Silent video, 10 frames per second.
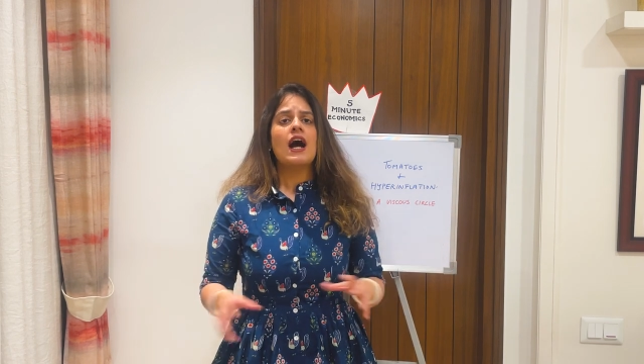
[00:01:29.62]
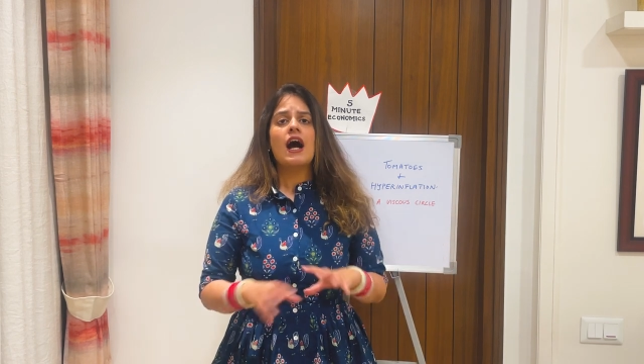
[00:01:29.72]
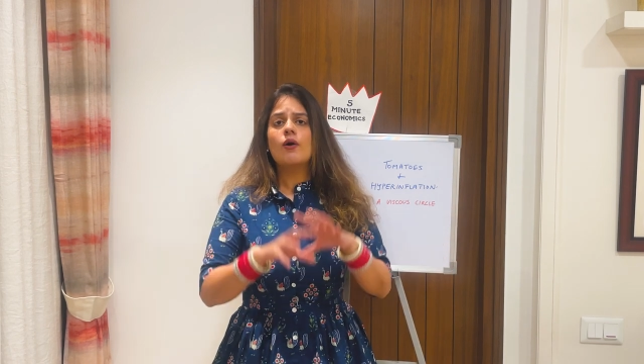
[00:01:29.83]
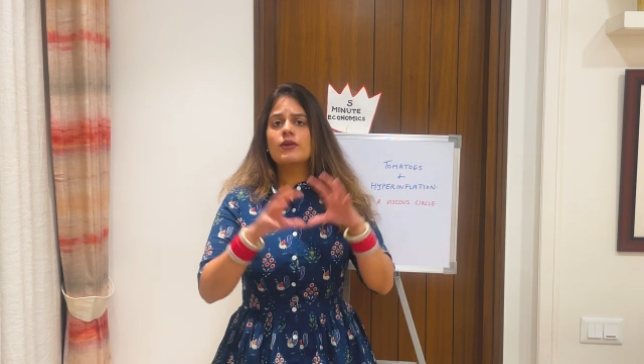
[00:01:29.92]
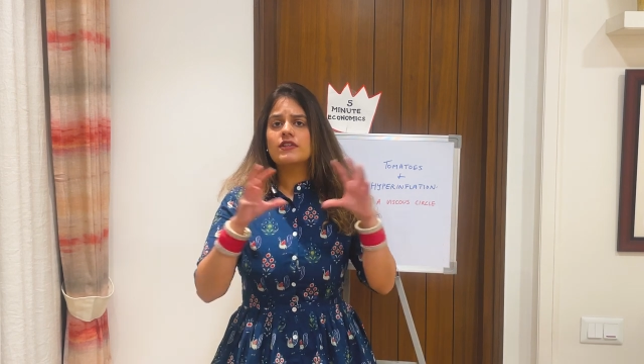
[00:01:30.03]

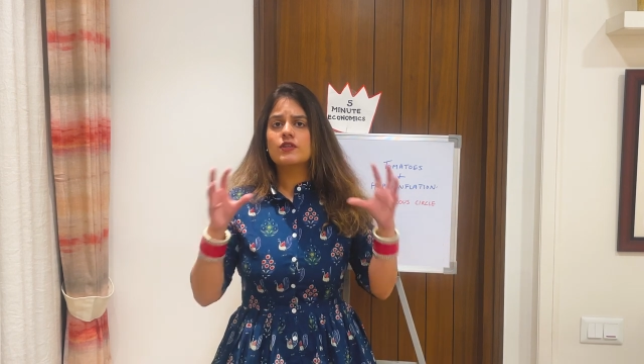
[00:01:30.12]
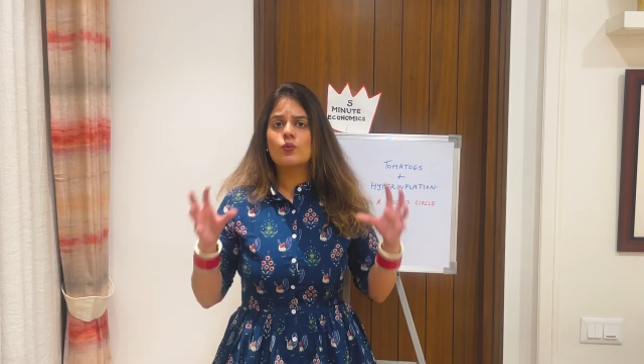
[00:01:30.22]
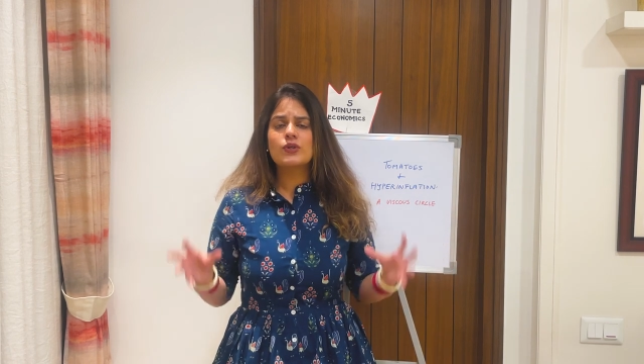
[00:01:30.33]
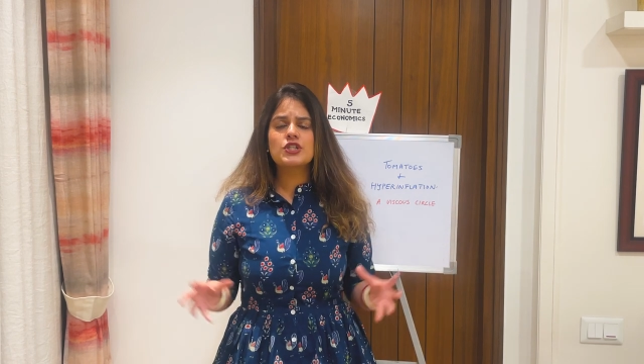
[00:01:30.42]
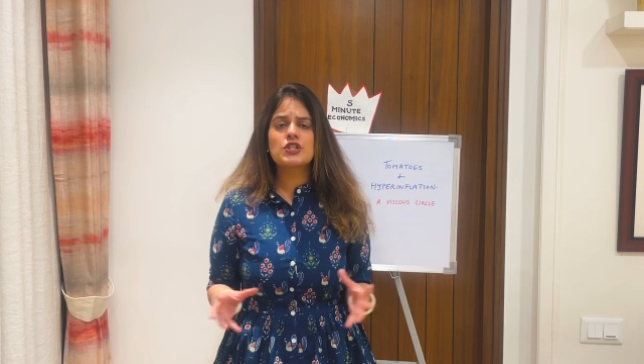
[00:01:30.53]
how it is
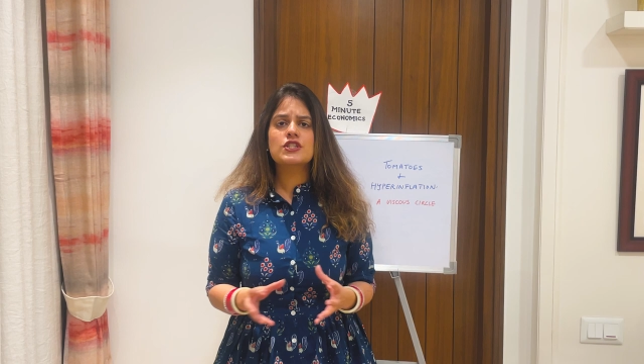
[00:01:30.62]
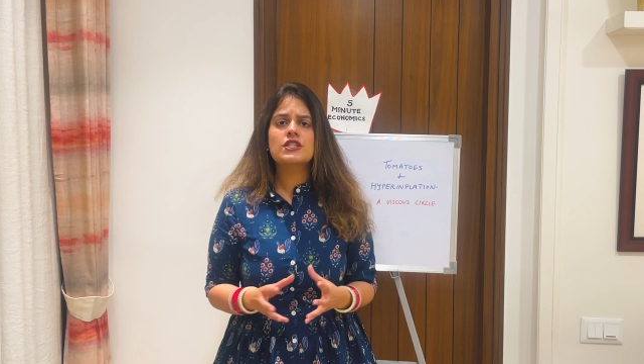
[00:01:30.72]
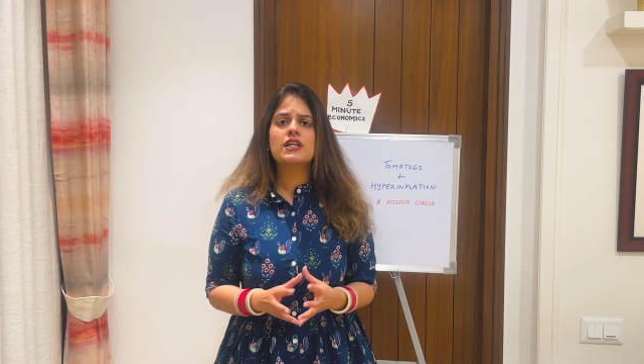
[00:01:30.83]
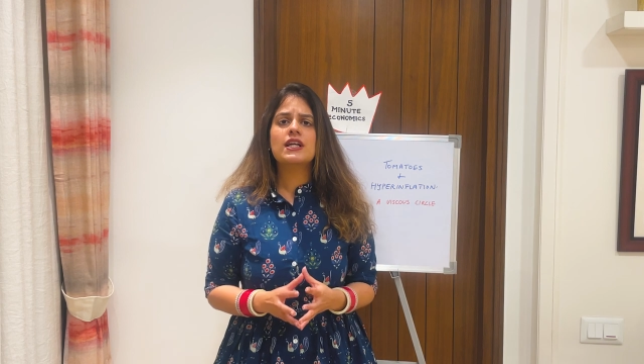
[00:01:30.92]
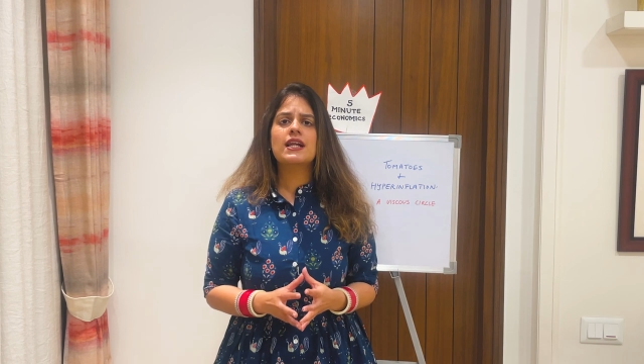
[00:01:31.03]
a vicious
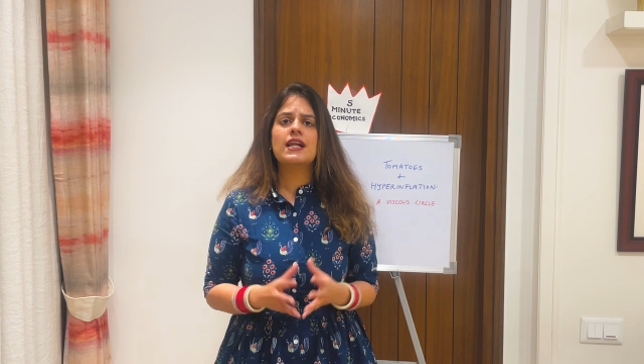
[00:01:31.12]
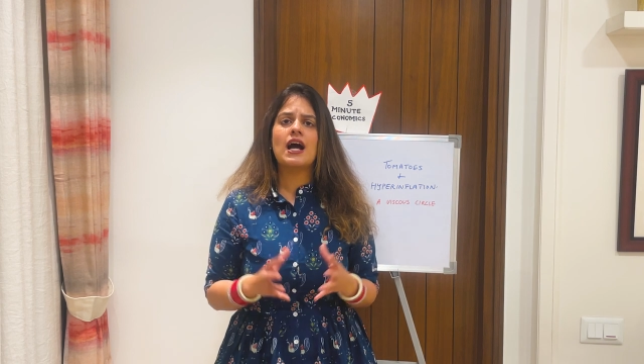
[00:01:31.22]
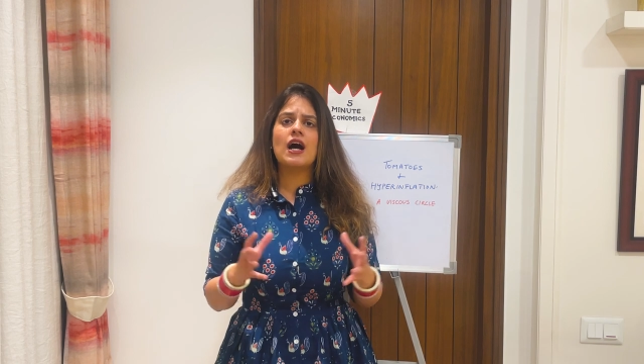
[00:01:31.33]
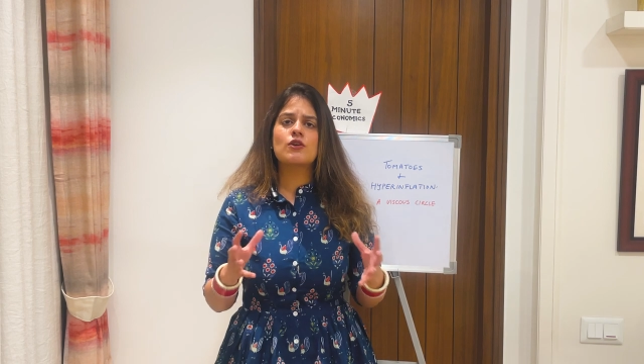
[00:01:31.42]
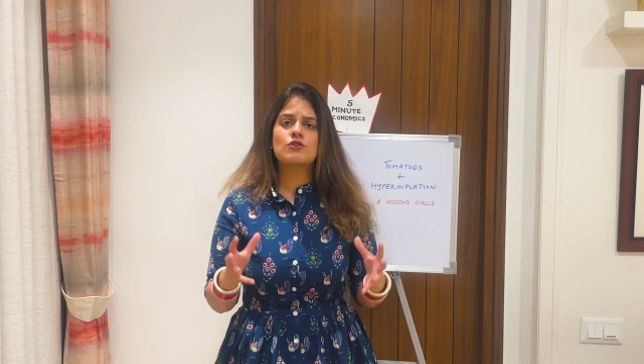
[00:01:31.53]
circle and
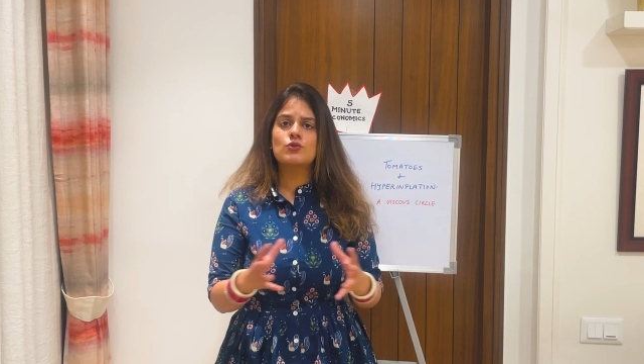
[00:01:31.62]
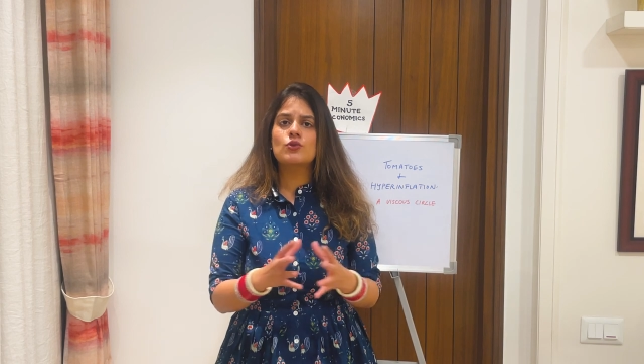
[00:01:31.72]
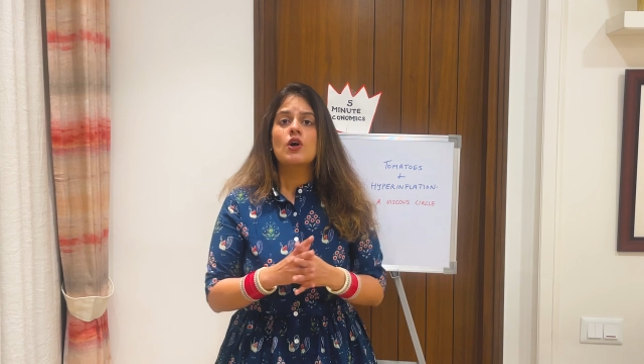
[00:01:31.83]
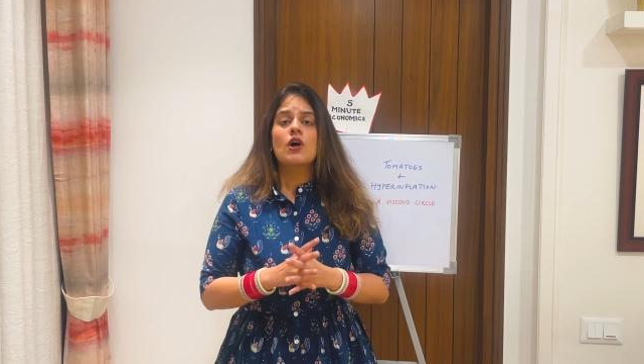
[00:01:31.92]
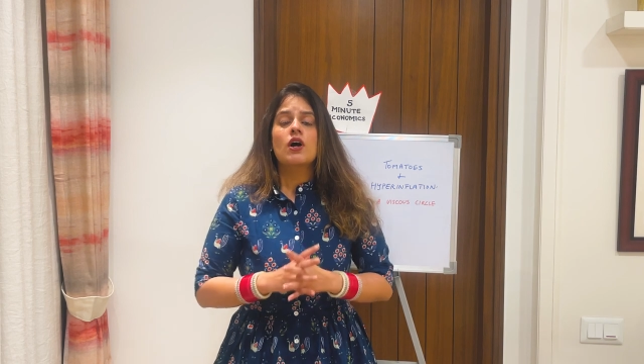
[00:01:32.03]
how
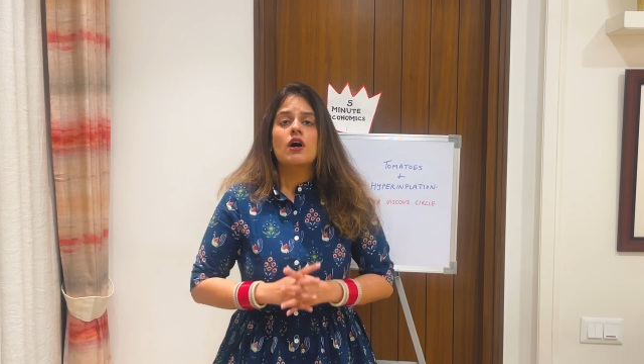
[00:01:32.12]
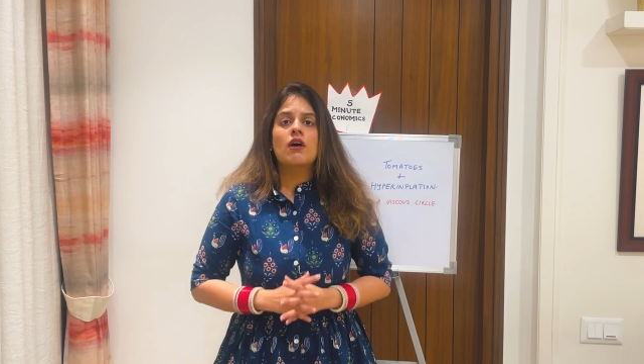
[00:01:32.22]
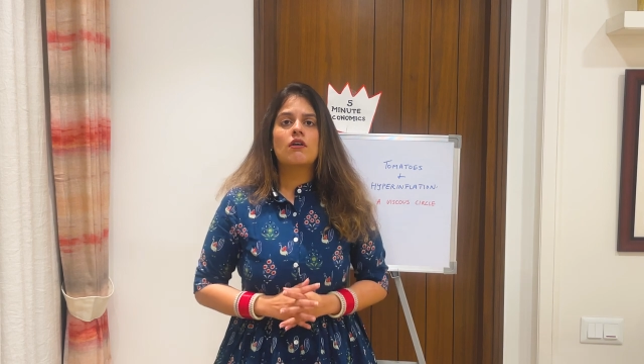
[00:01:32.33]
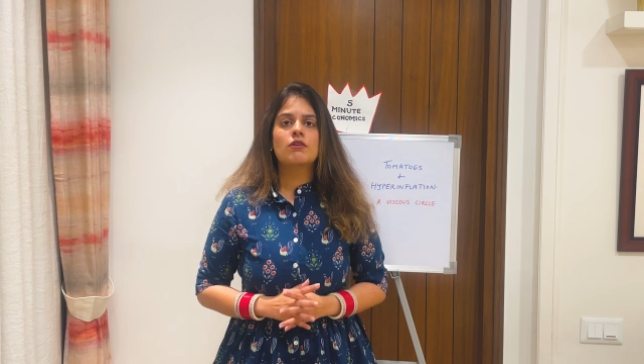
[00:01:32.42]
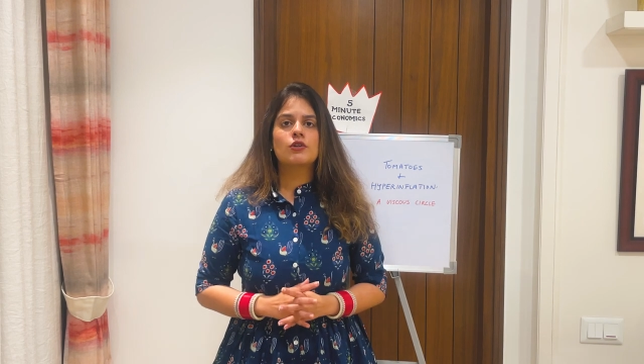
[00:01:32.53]
to
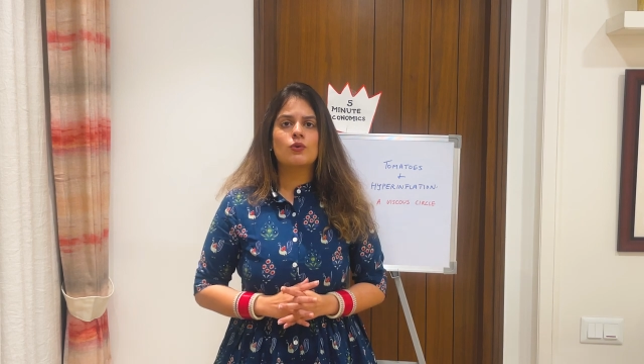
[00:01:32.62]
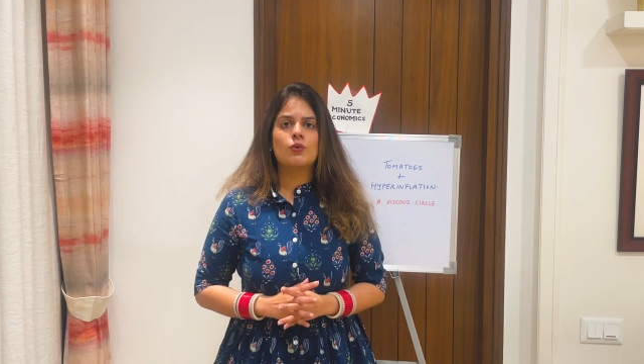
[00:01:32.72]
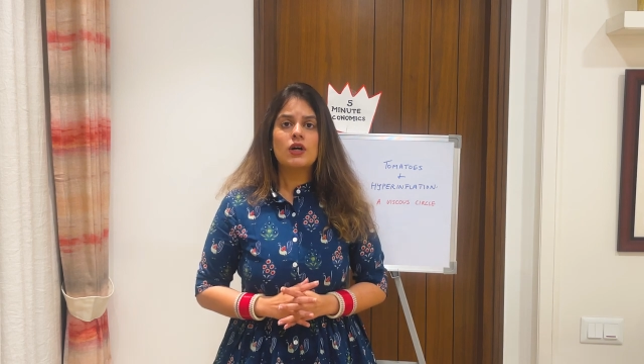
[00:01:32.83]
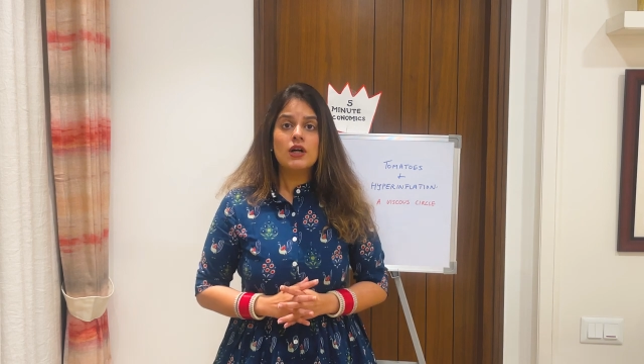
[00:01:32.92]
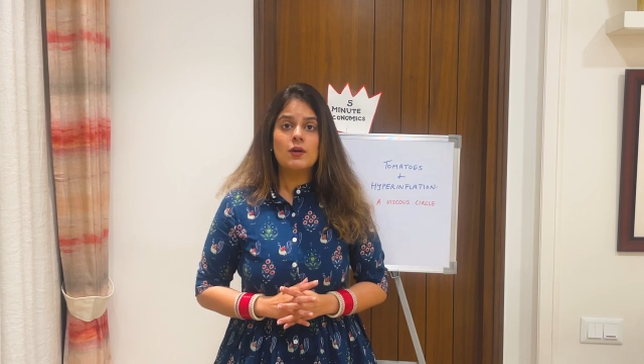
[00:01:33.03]

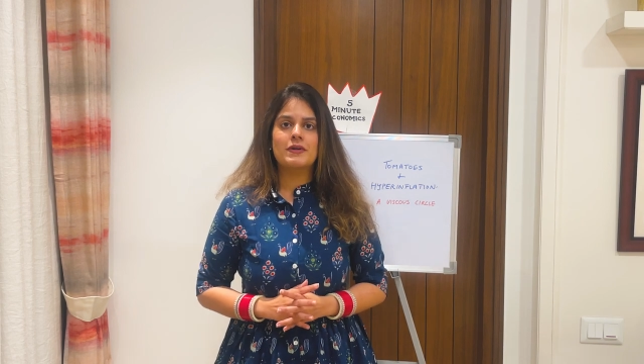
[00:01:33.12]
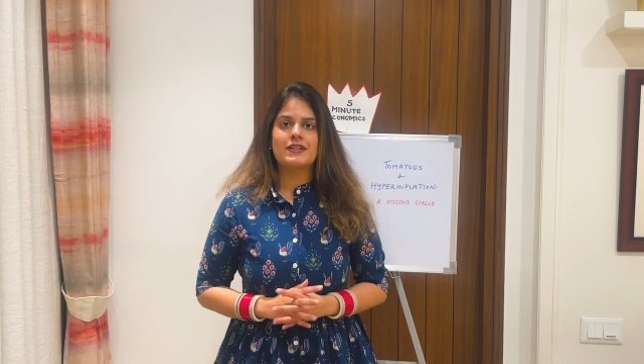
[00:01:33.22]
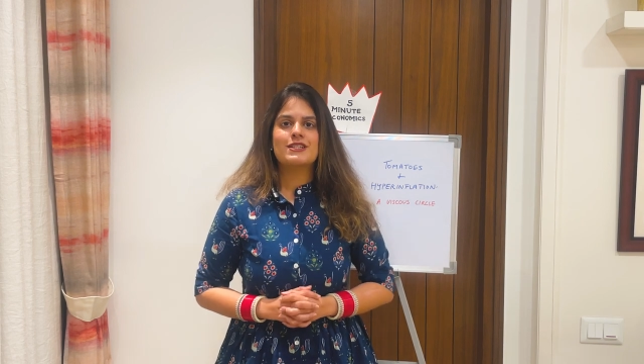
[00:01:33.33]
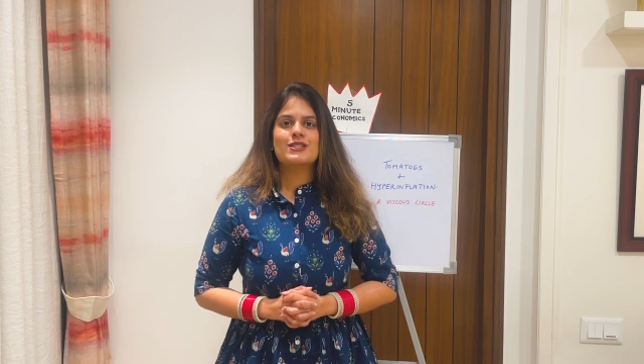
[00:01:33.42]
curb it.